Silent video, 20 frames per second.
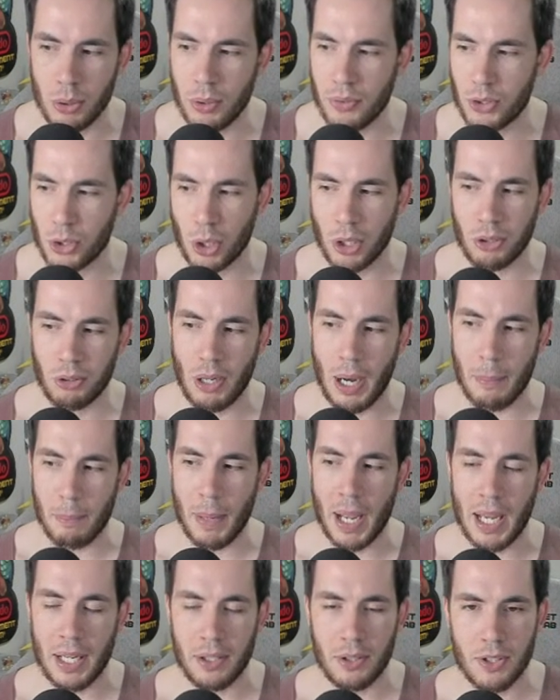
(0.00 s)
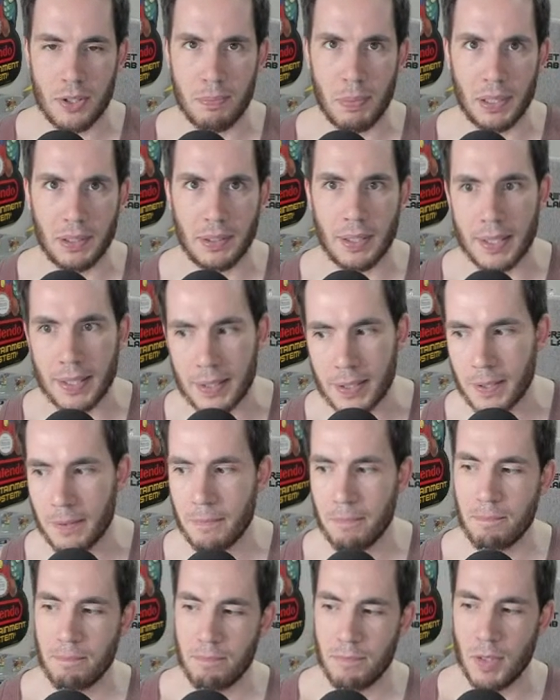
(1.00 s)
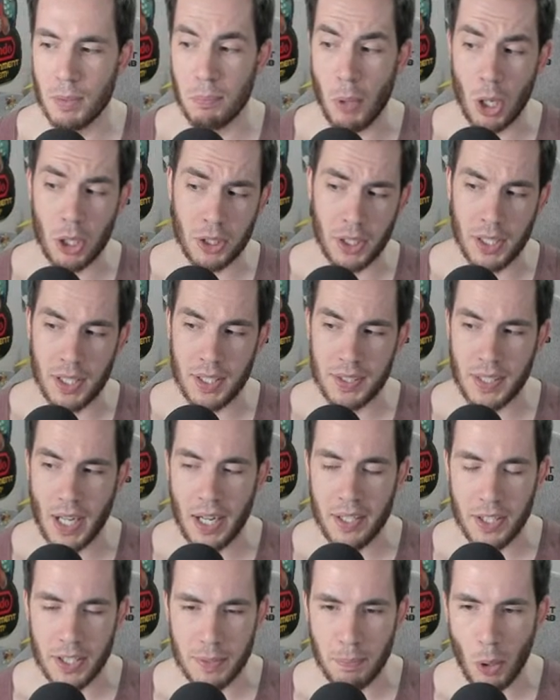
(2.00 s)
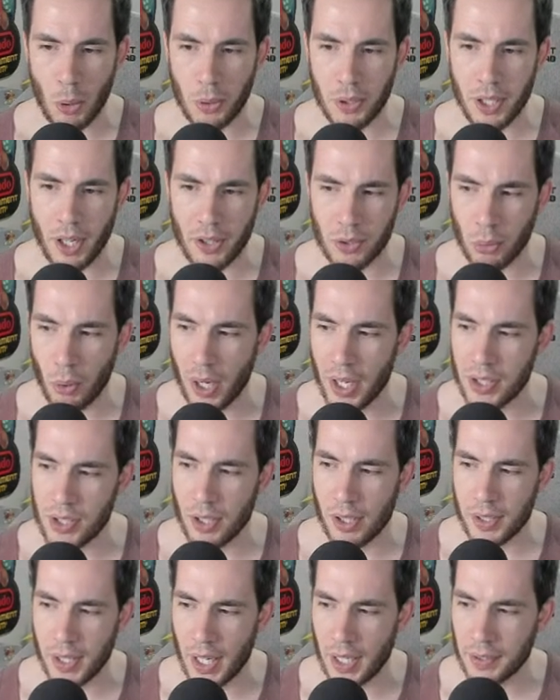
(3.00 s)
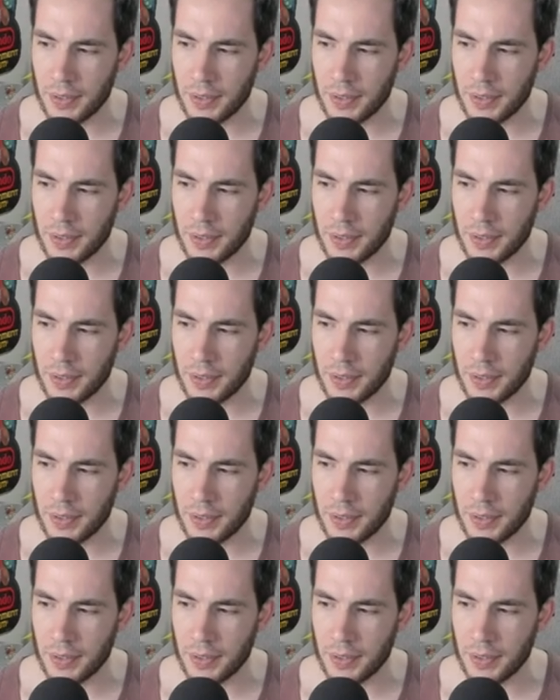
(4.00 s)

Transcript: if shrink wrap matters, but like the market has kind of spoken otherwise on that.